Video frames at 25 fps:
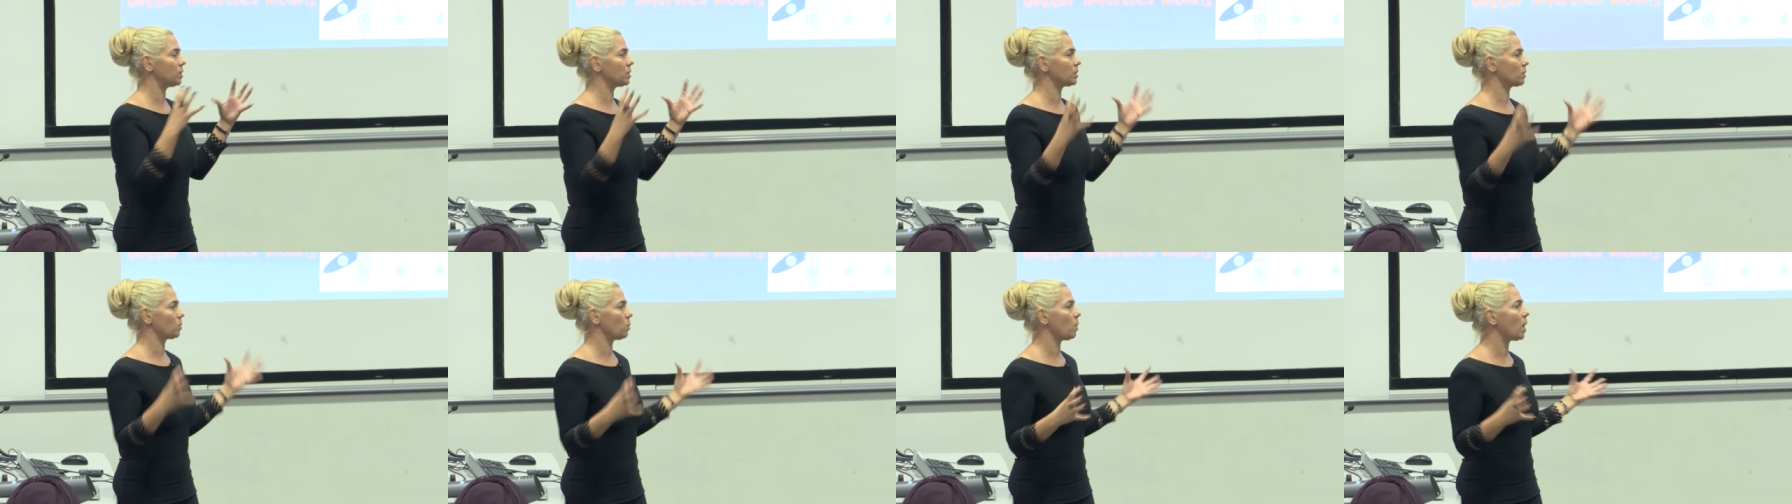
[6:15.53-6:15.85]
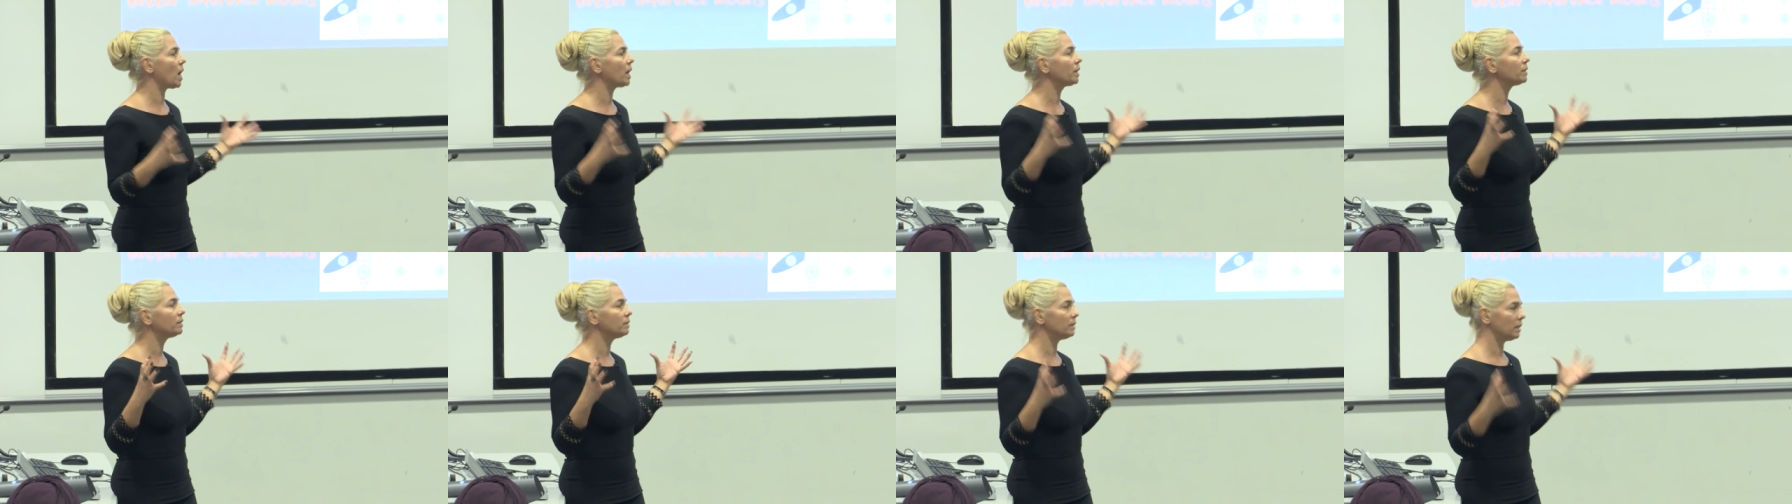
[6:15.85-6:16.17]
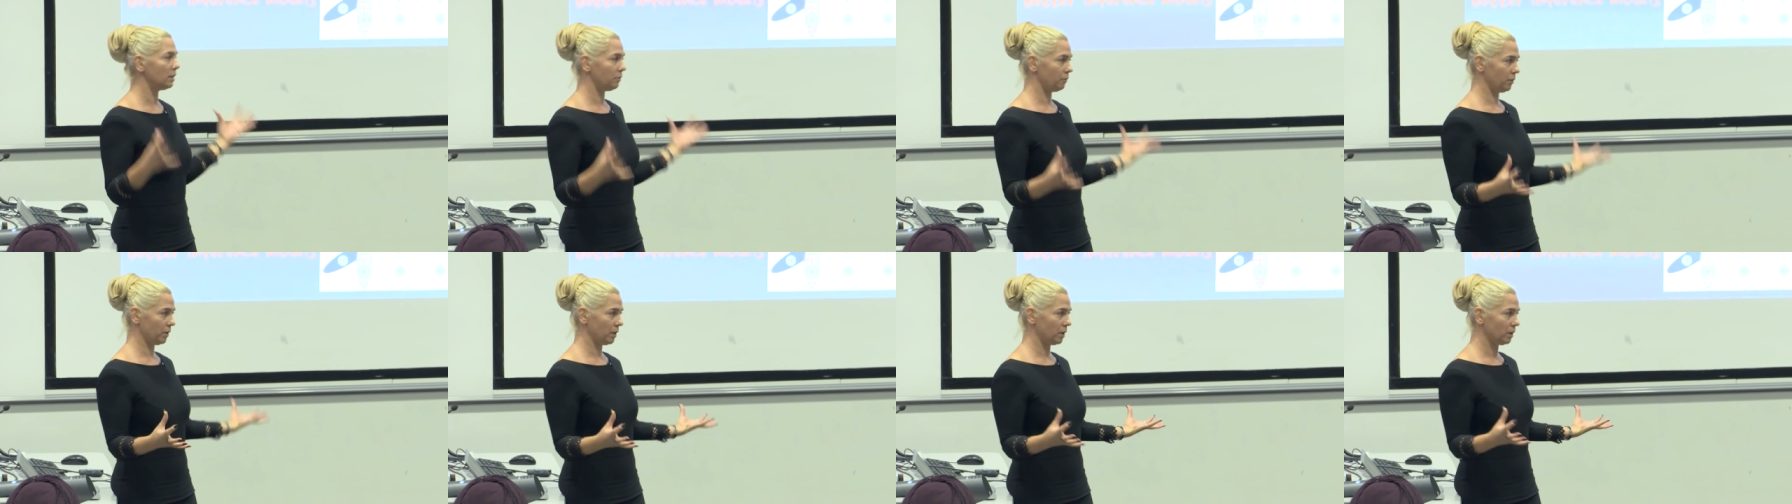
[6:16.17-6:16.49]
is quite
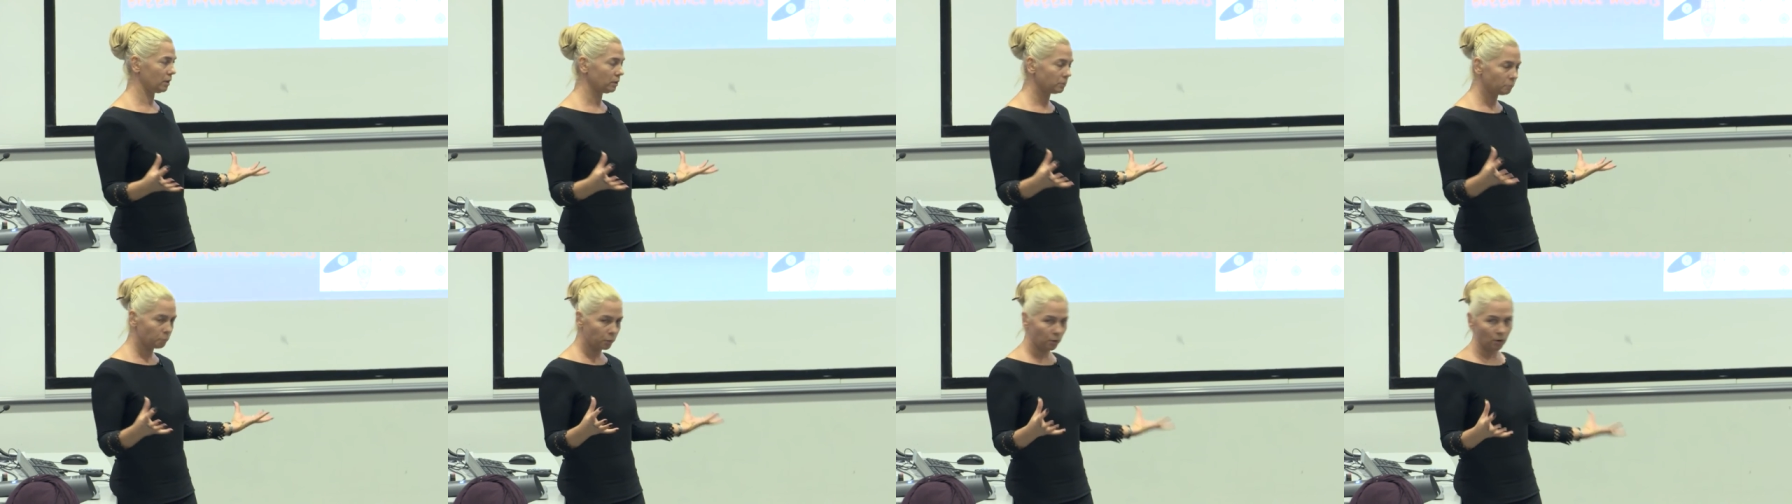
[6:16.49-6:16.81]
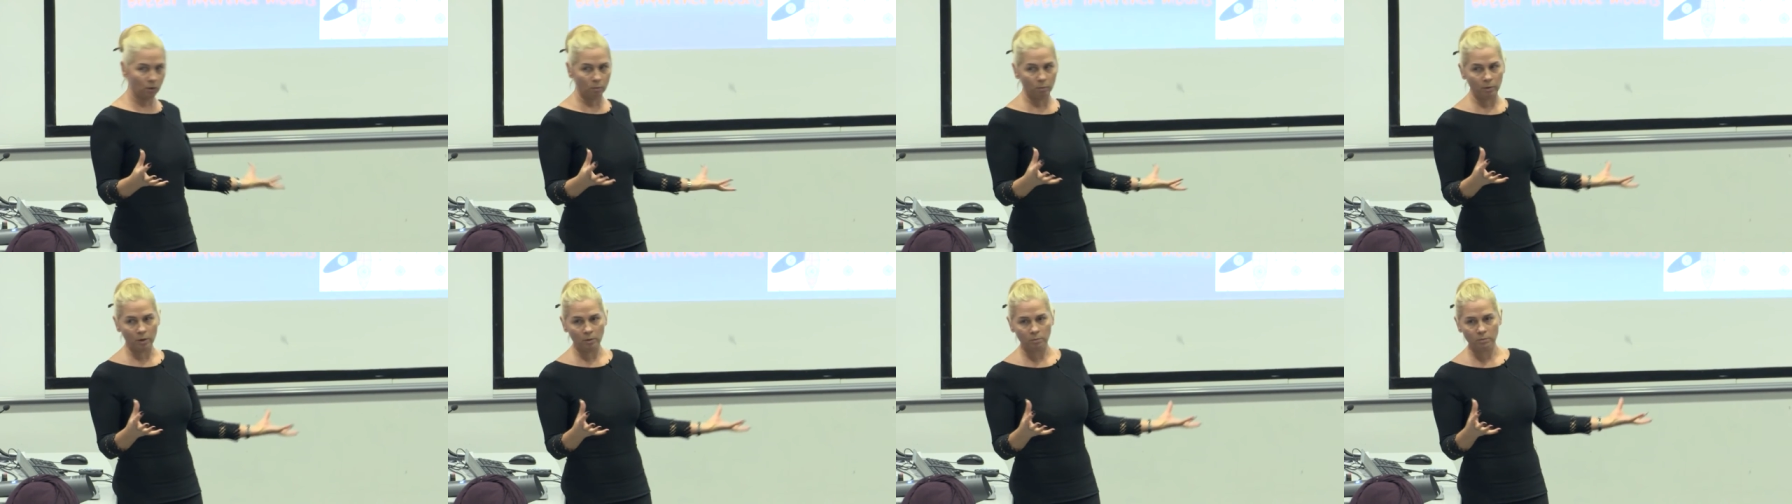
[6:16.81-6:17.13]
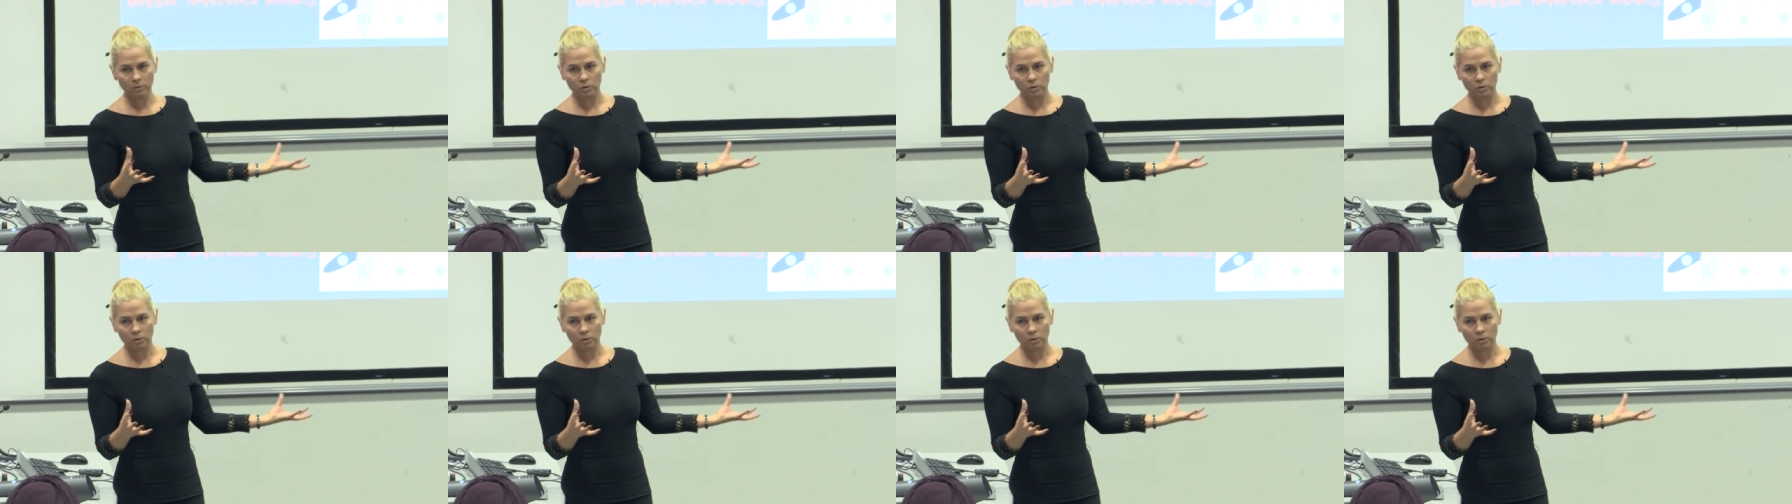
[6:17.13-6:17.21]
difficult problem.